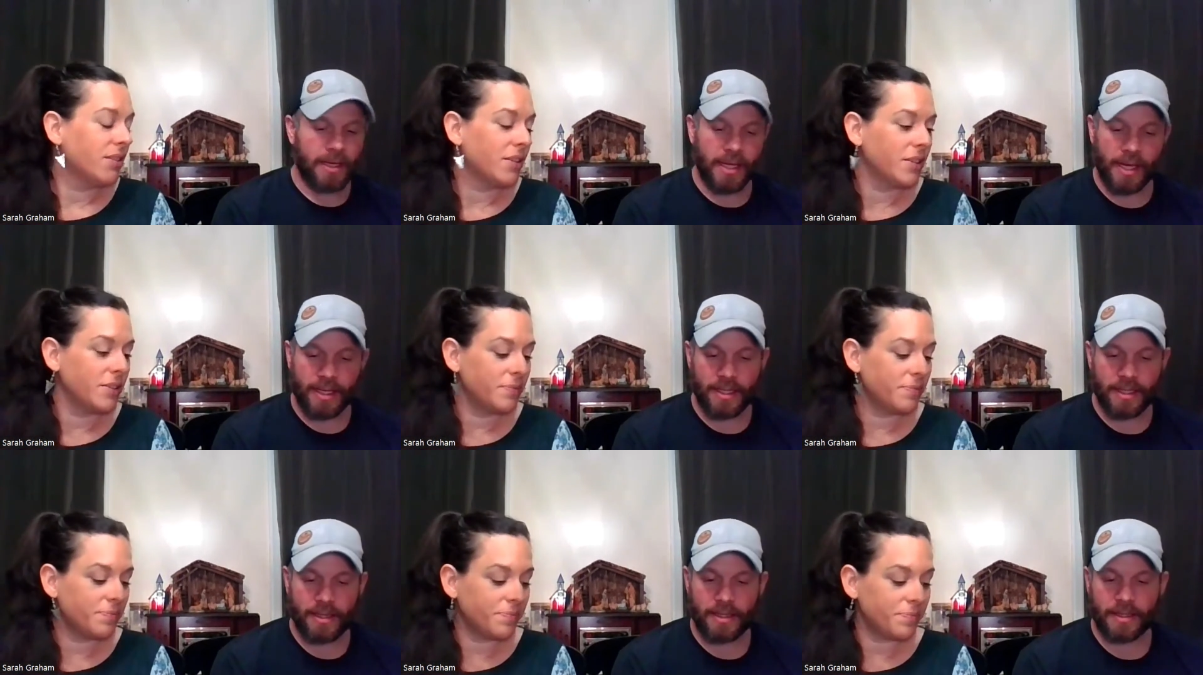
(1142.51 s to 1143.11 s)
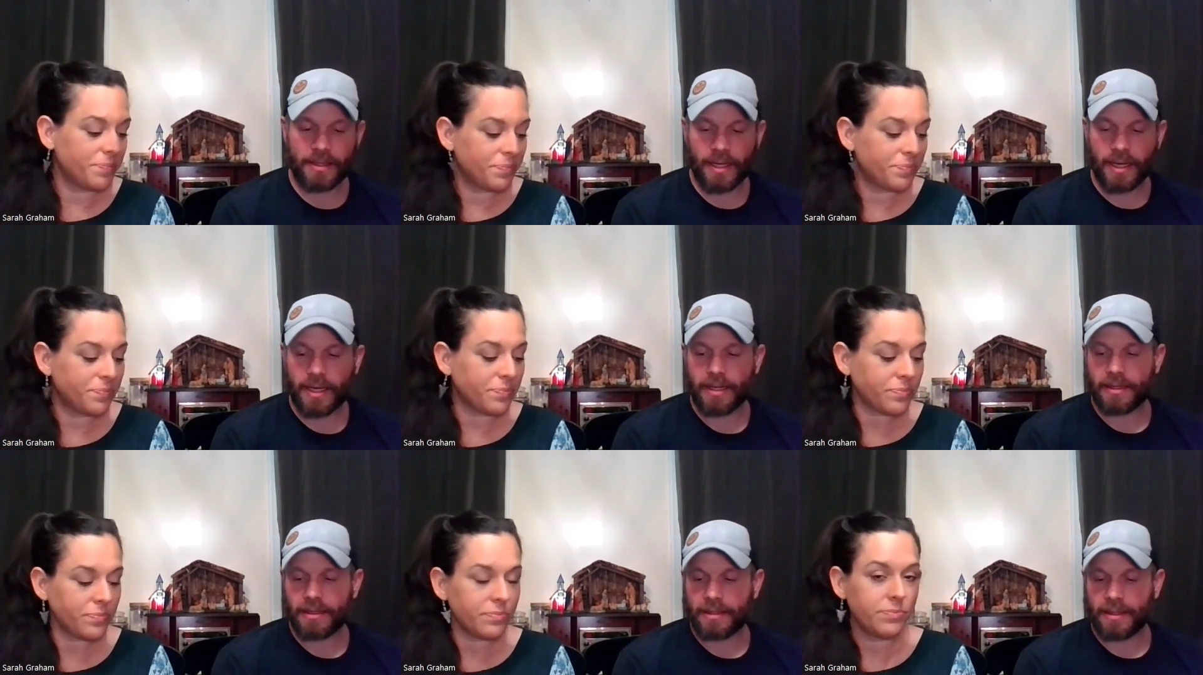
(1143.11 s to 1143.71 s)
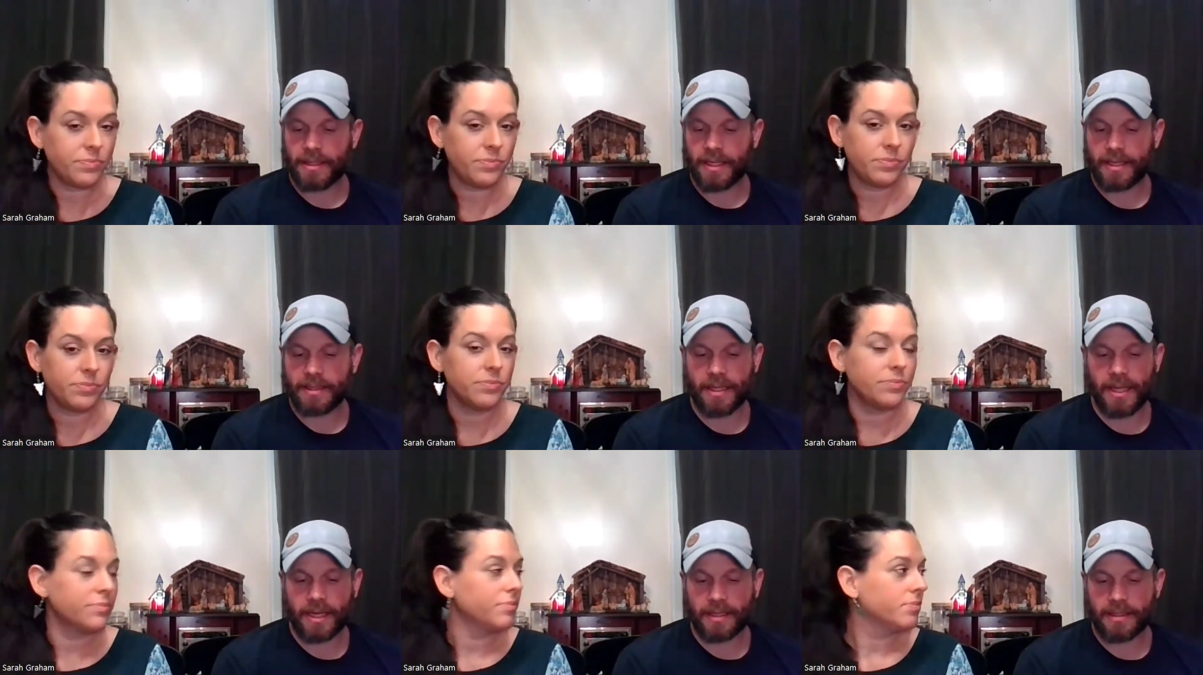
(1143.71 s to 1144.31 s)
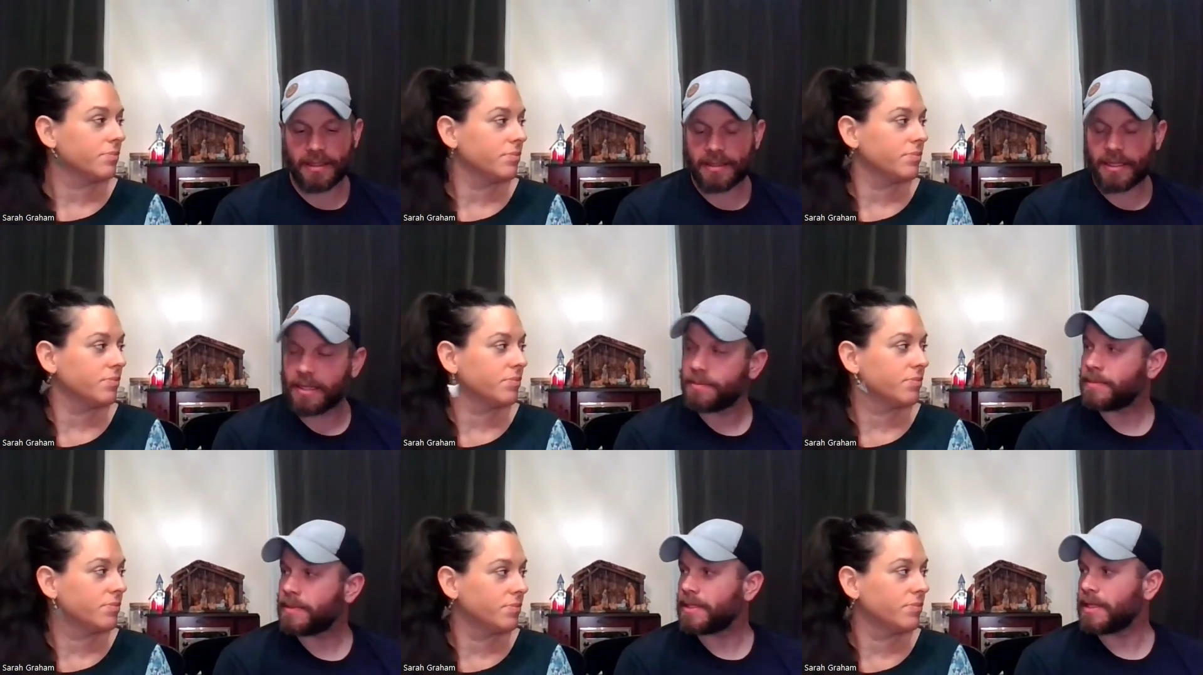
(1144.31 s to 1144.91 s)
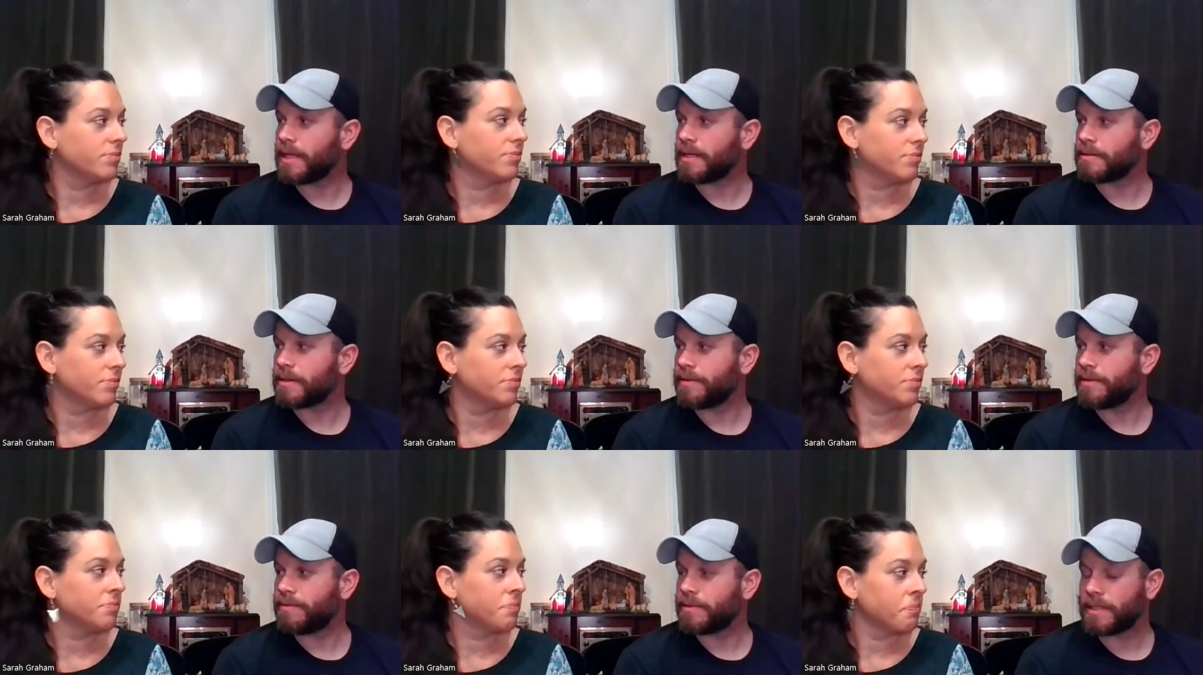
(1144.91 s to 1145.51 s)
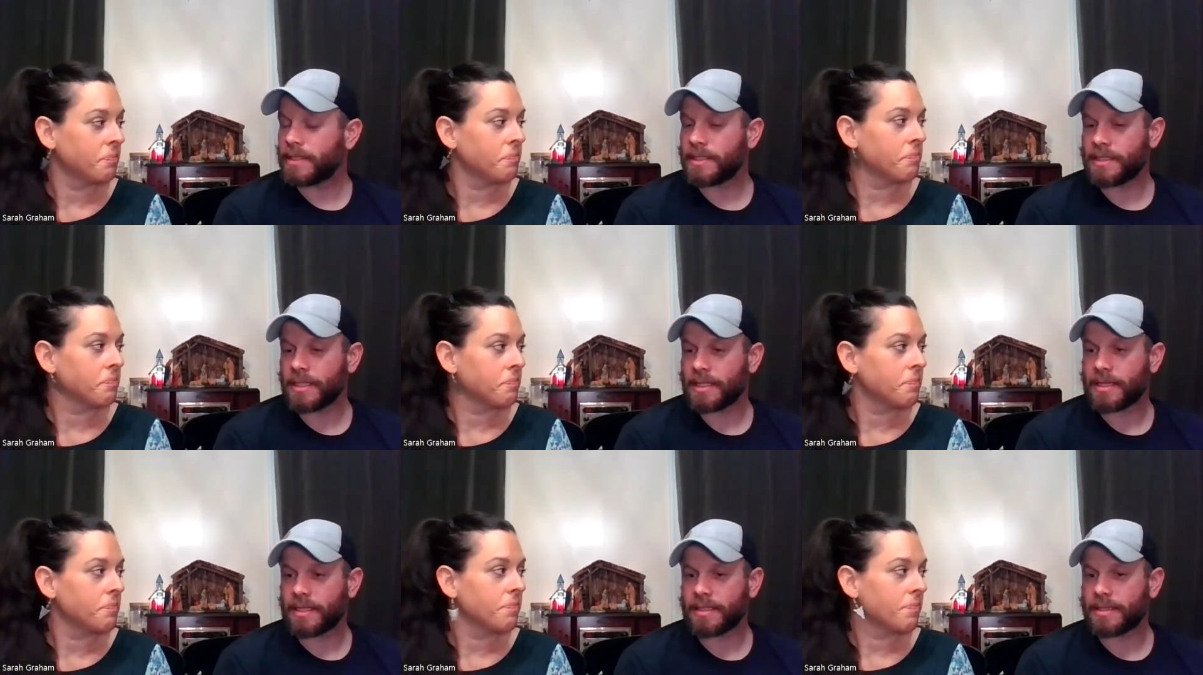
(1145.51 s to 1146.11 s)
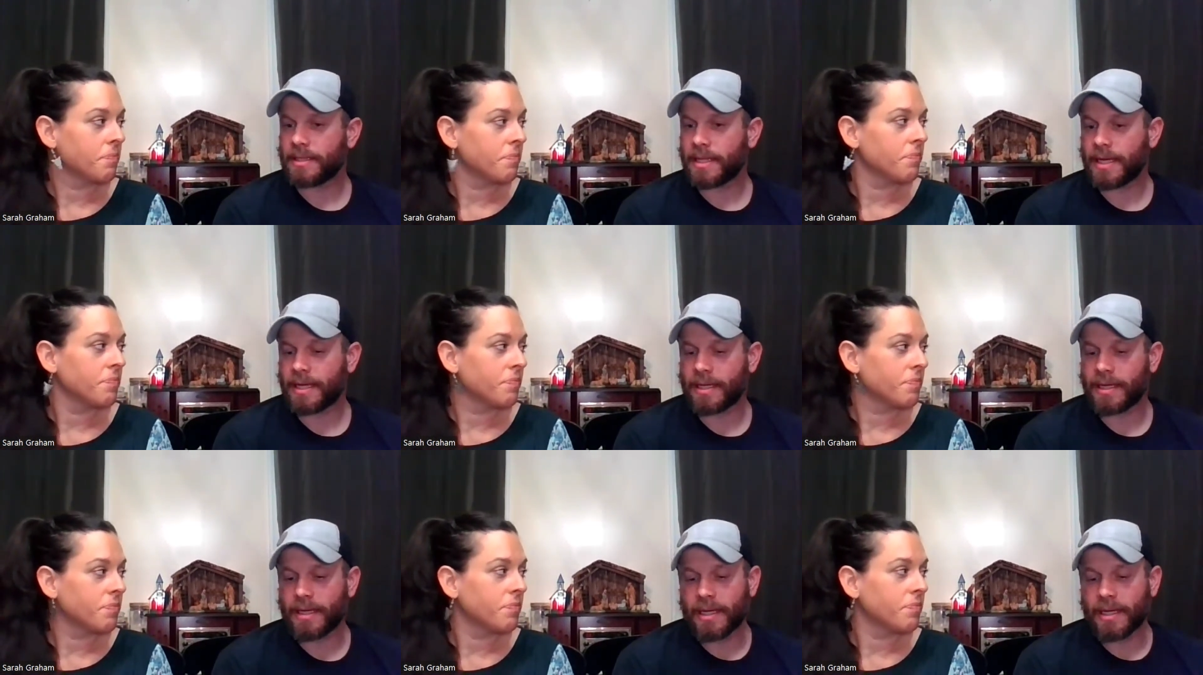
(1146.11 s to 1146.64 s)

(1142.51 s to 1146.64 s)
Speaker 1: Yeah, and I think that again, that contentment and that gratefulness, I think that